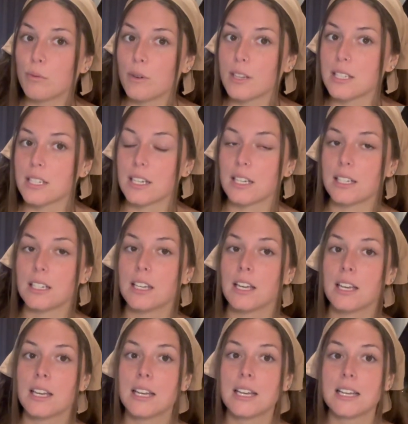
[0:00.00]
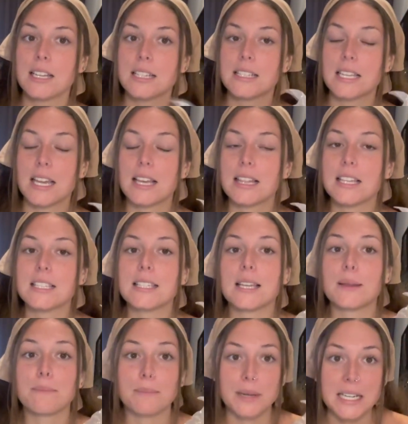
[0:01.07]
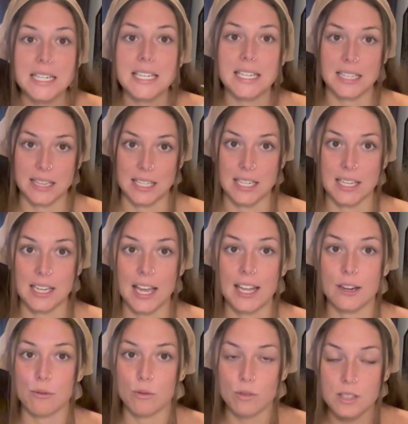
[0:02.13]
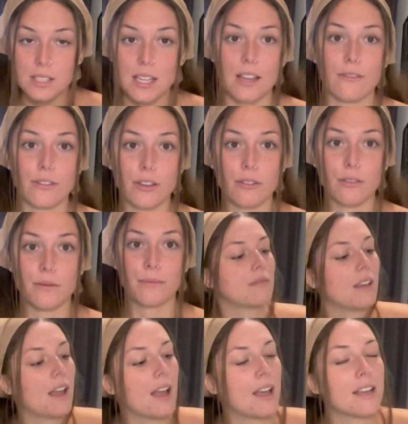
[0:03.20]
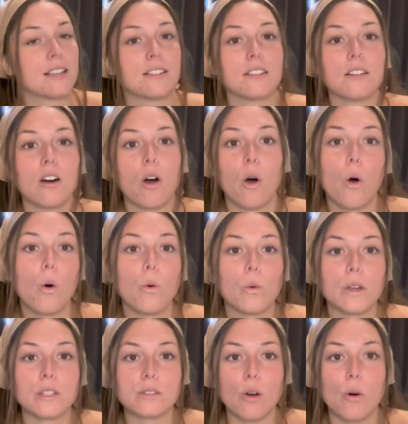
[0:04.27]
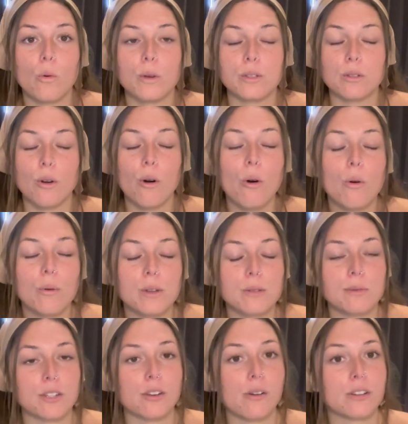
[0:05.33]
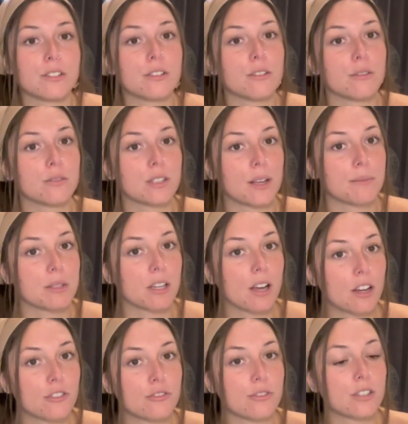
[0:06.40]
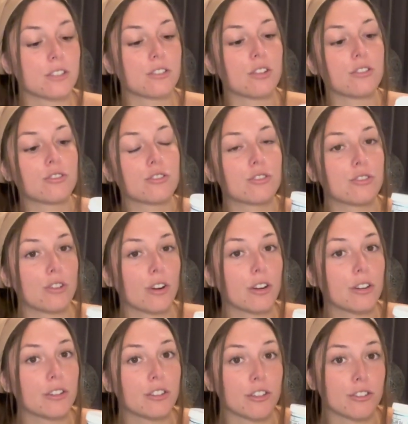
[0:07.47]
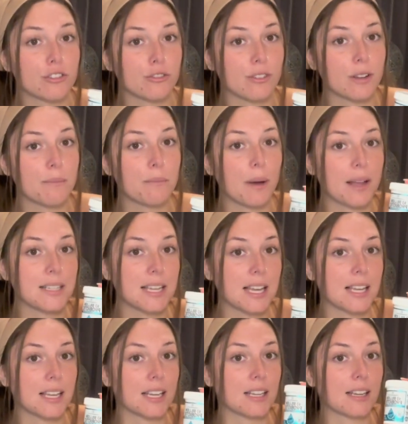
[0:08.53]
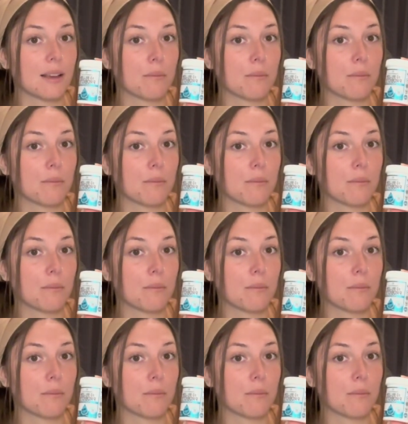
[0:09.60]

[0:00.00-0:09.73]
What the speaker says: poisoning, take these immediately and it will save you. And always, always, always when going to those types of countries, start your trip by taking